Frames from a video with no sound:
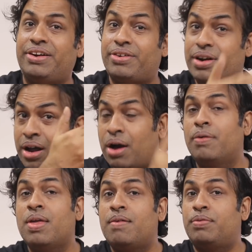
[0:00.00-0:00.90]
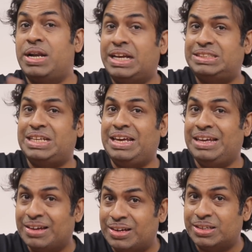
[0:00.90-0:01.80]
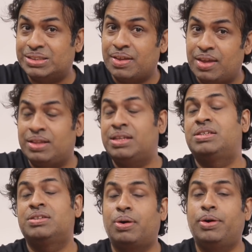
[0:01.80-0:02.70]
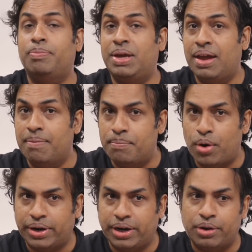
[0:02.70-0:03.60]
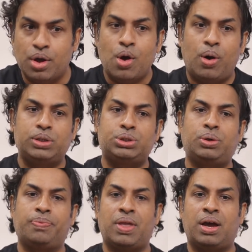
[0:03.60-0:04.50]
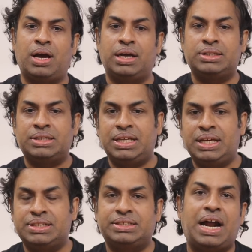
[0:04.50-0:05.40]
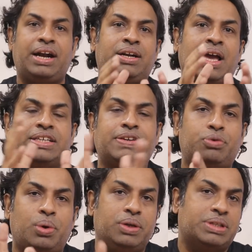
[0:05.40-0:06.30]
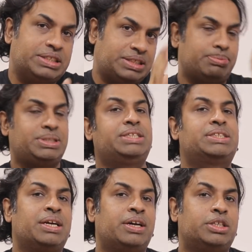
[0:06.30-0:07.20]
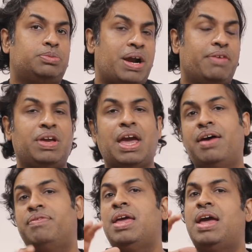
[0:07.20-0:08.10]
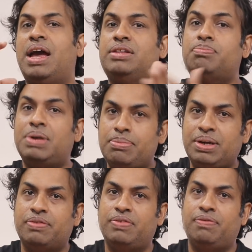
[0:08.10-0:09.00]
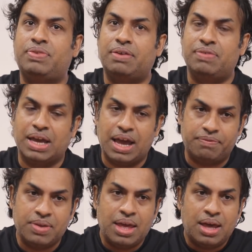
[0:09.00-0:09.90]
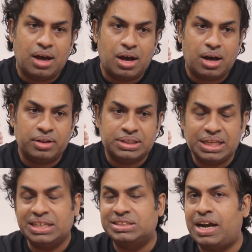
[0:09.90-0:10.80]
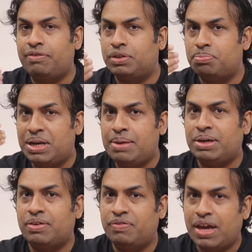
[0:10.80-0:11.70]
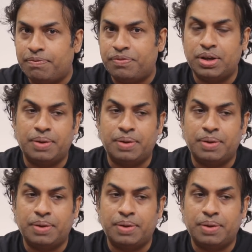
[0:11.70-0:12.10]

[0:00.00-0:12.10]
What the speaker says: it now for next 3 years, this is going to be important. Also, another thing is that, as I've told you, that sub-6 gigahertz band we have and the millimeter wave that we have. The thing is that with millimeter wave,